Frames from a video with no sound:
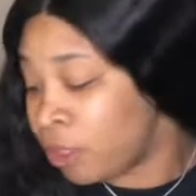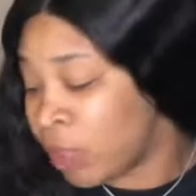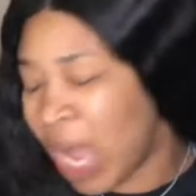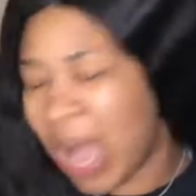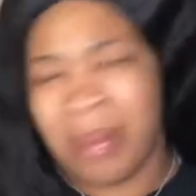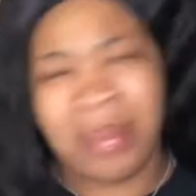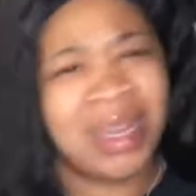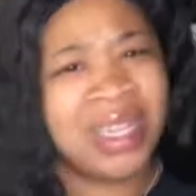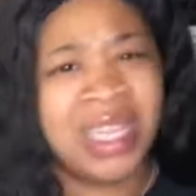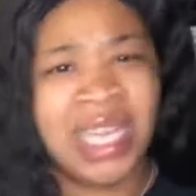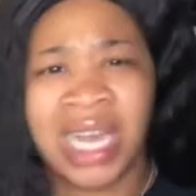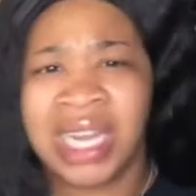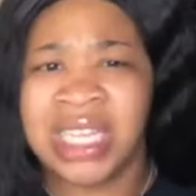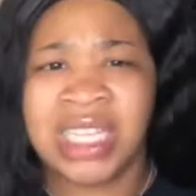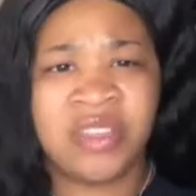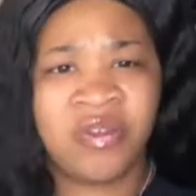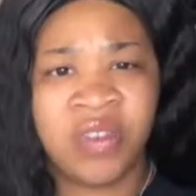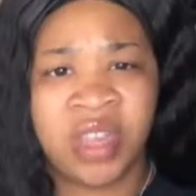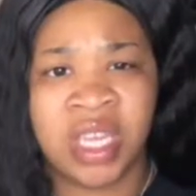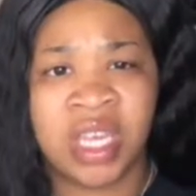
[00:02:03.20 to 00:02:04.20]
I mean, not
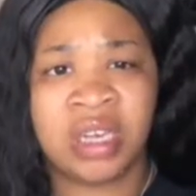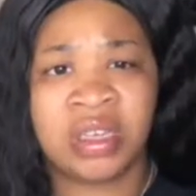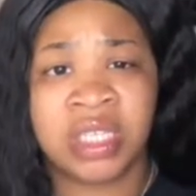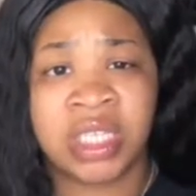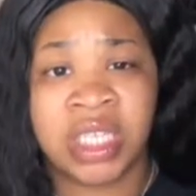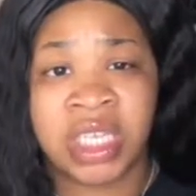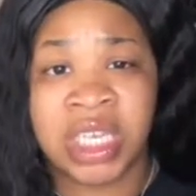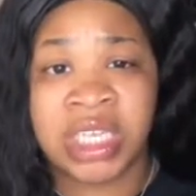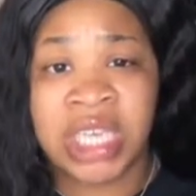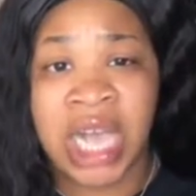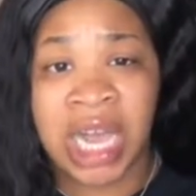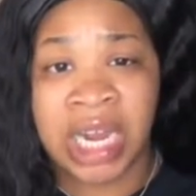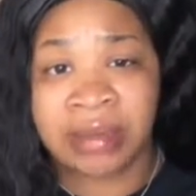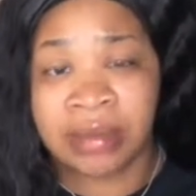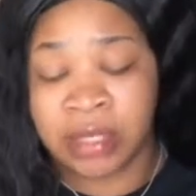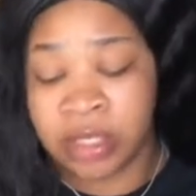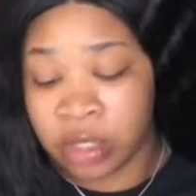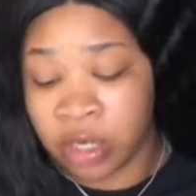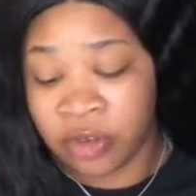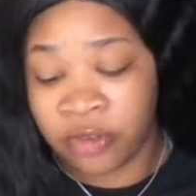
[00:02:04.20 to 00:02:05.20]
these videos, these
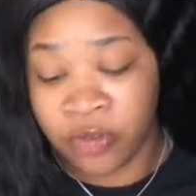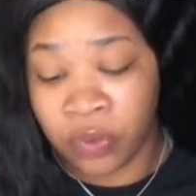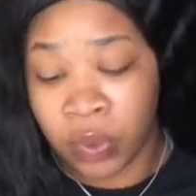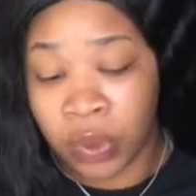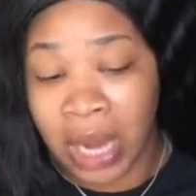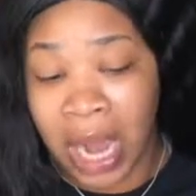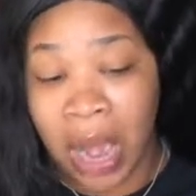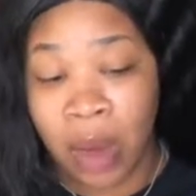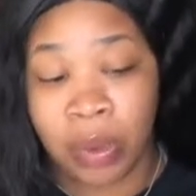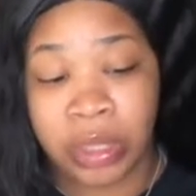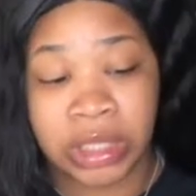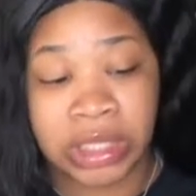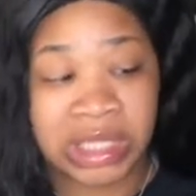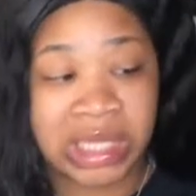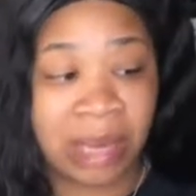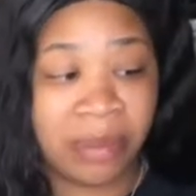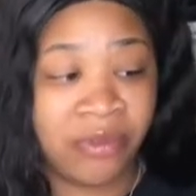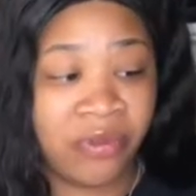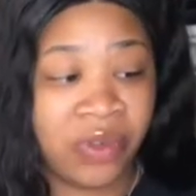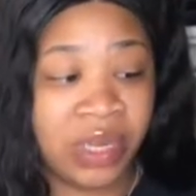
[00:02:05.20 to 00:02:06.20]
items on the floor, I went
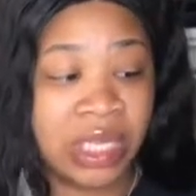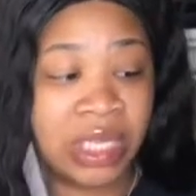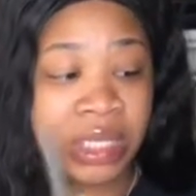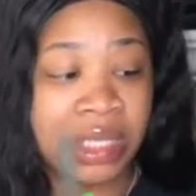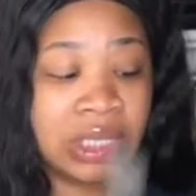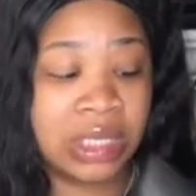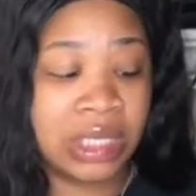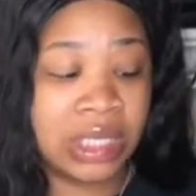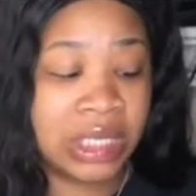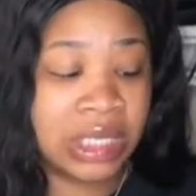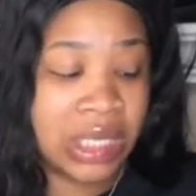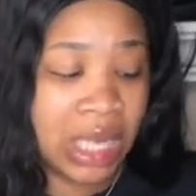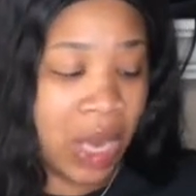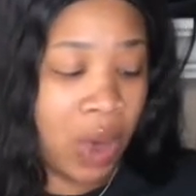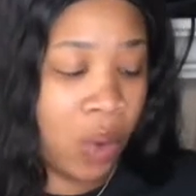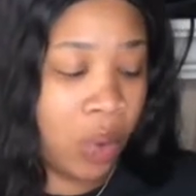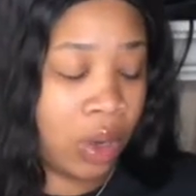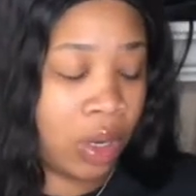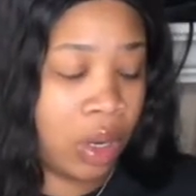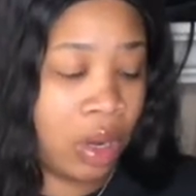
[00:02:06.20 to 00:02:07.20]
shopping for these. This I
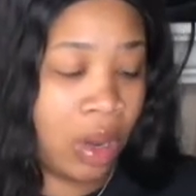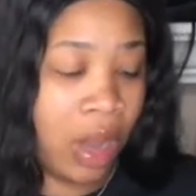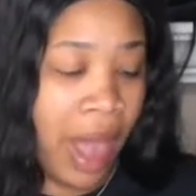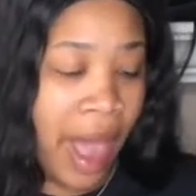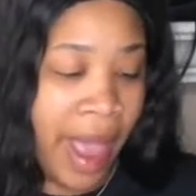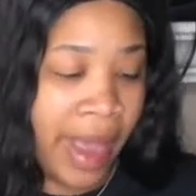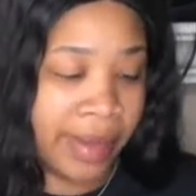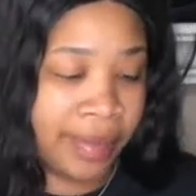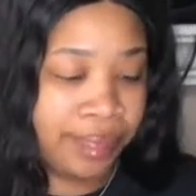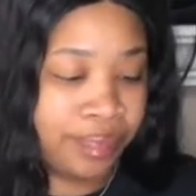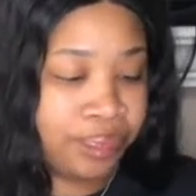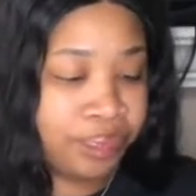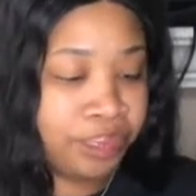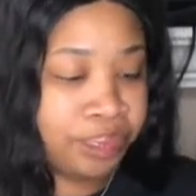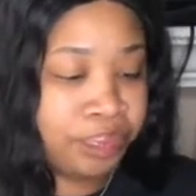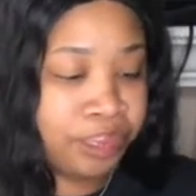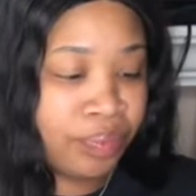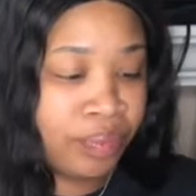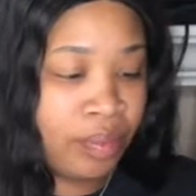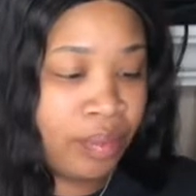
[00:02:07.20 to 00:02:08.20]
ordered online.
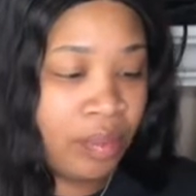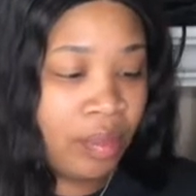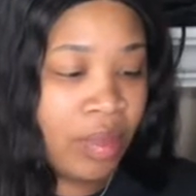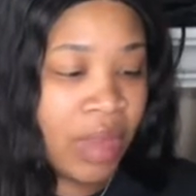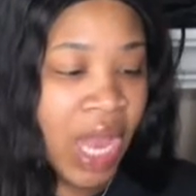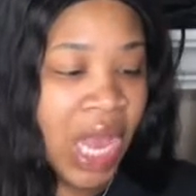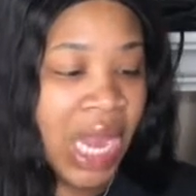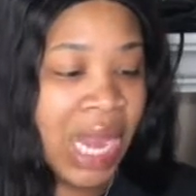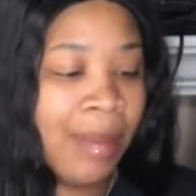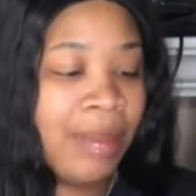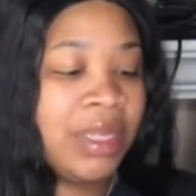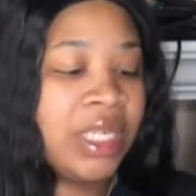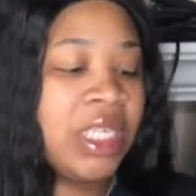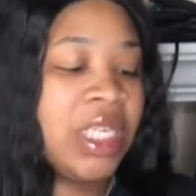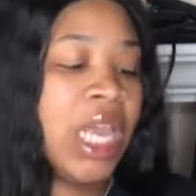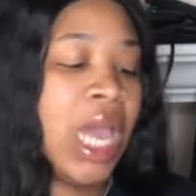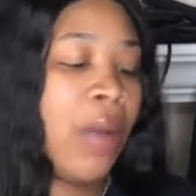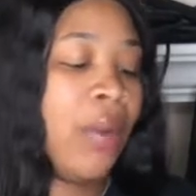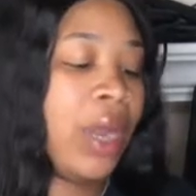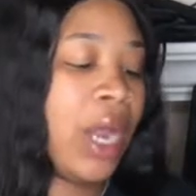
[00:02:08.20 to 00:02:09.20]
And let me
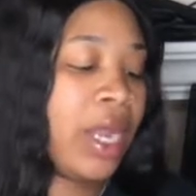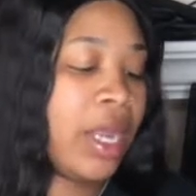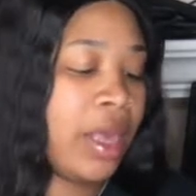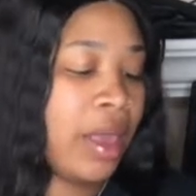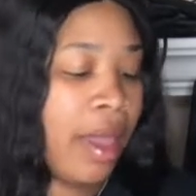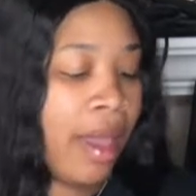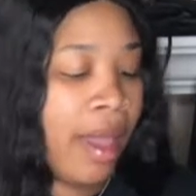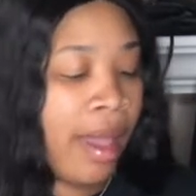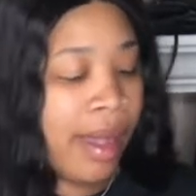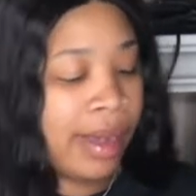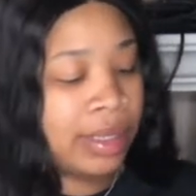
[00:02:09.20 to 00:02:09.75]
tell you what I did.